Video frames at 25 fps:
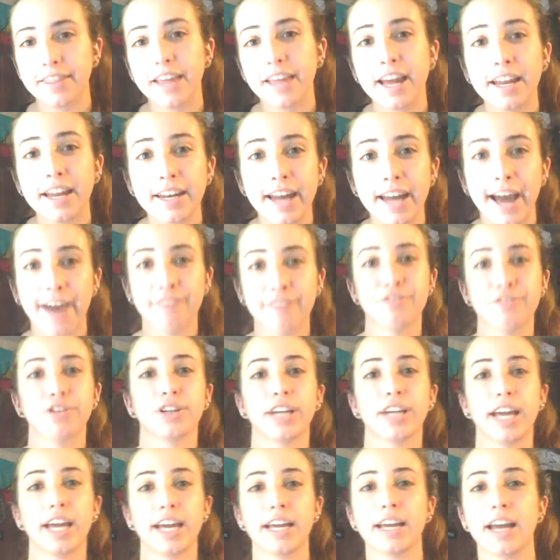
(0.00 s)
Then after
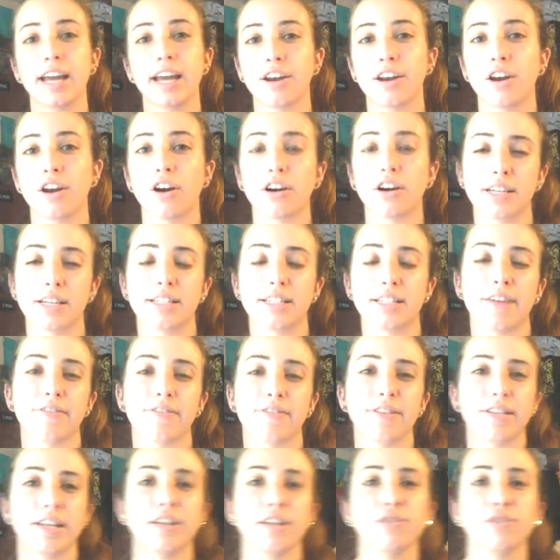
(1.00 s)
Kate and August have
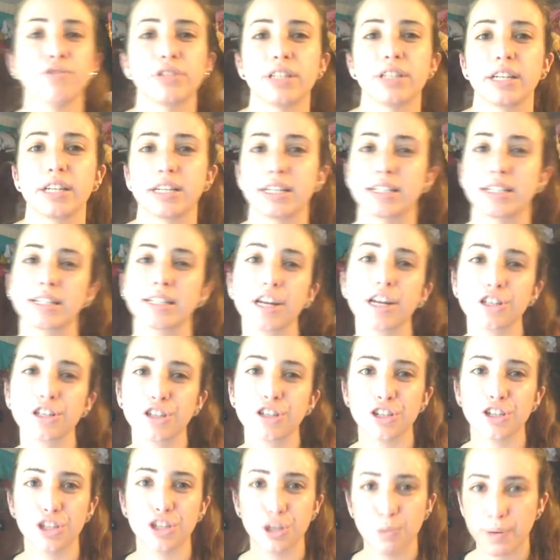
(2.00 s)
this interesting
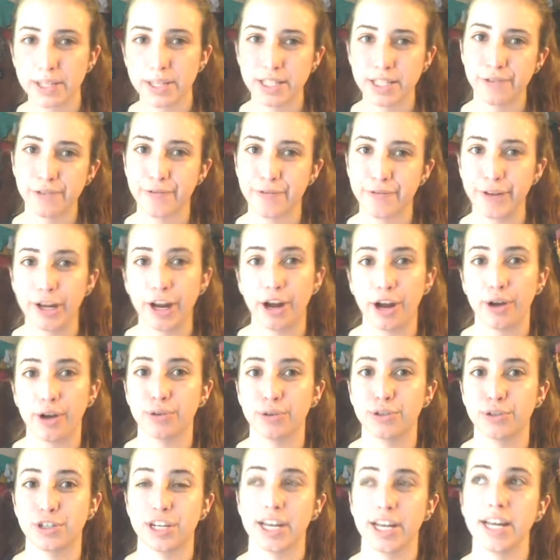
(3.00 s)
discussion, she wants to figure out
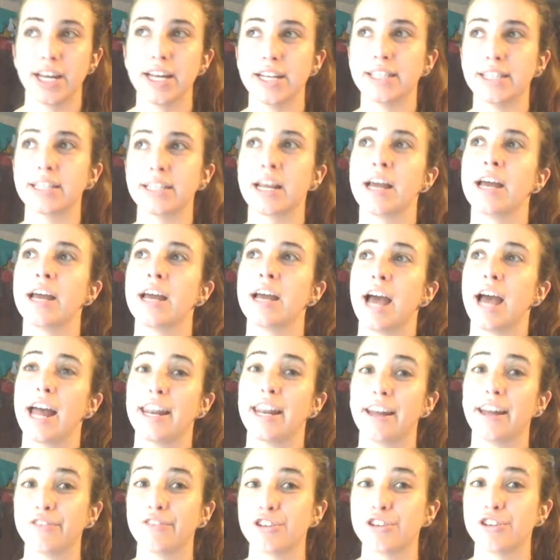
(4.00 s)
who she is,
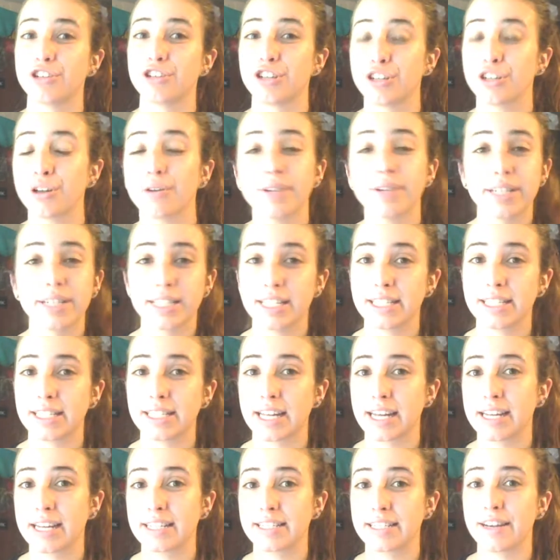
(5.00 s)
and after she notices
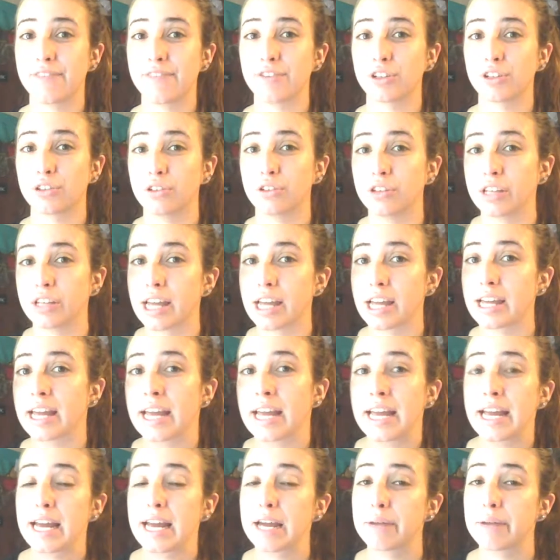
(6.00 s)
that he's never looking
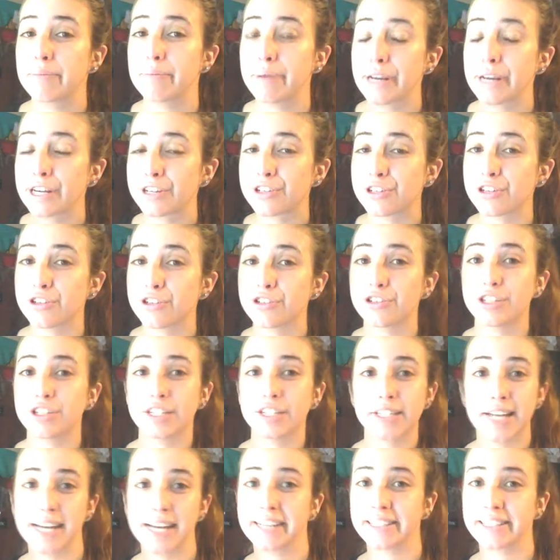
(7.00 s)
in pictures, she
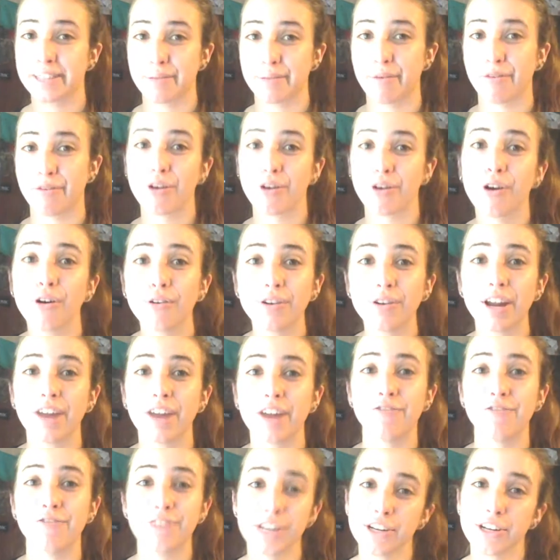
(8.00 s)
takes some of her own
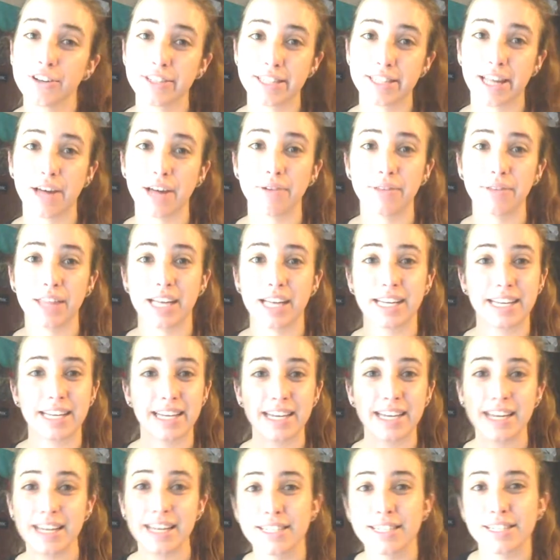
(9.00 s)
and figures out that
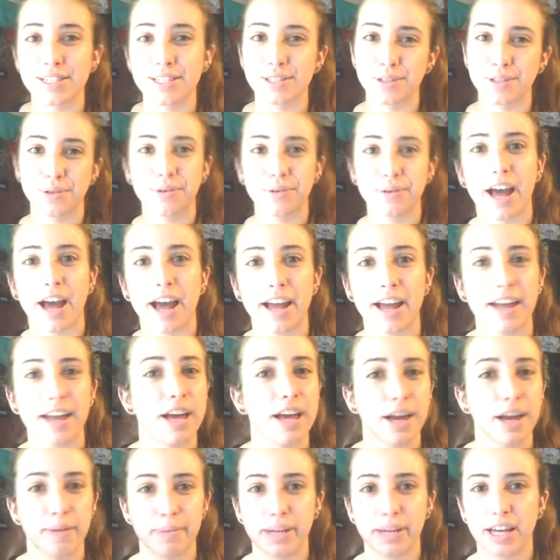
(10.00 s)
he is a Tsunai
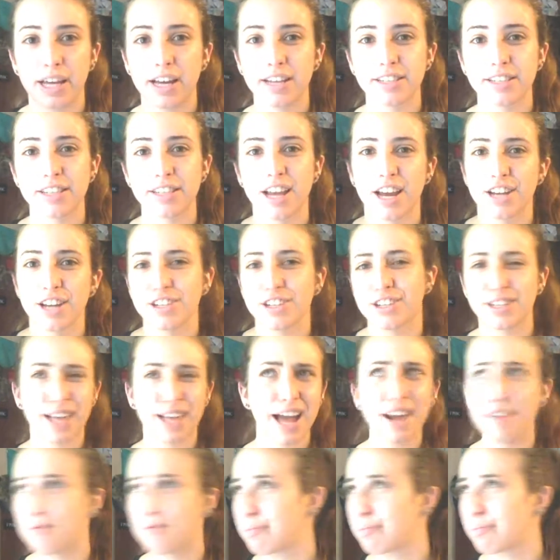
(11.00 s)
because she's
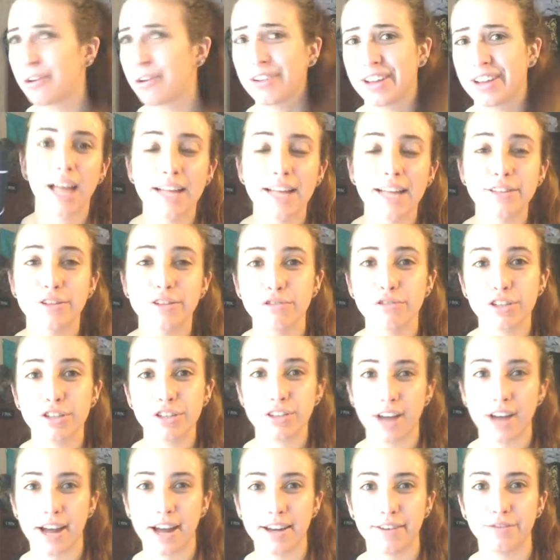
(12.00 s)
kind of brilliant, and so she's
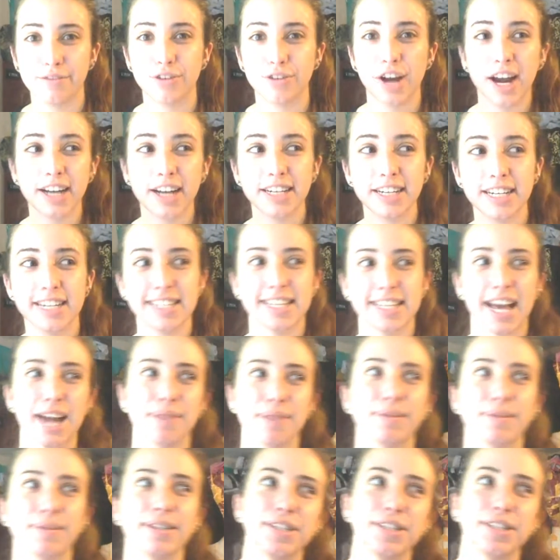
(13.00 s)
kind of trying to decide
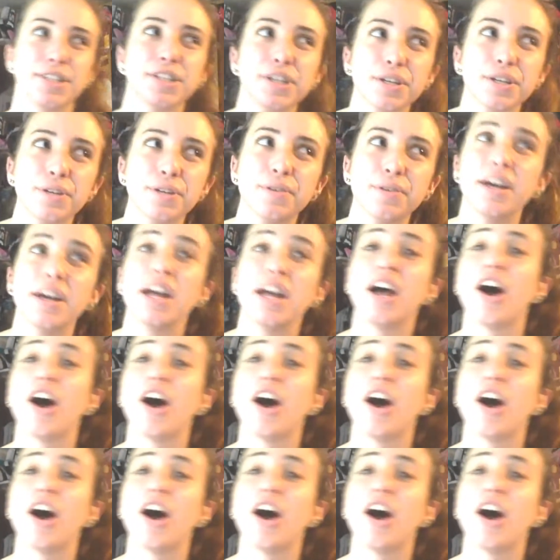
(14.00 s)
what to do.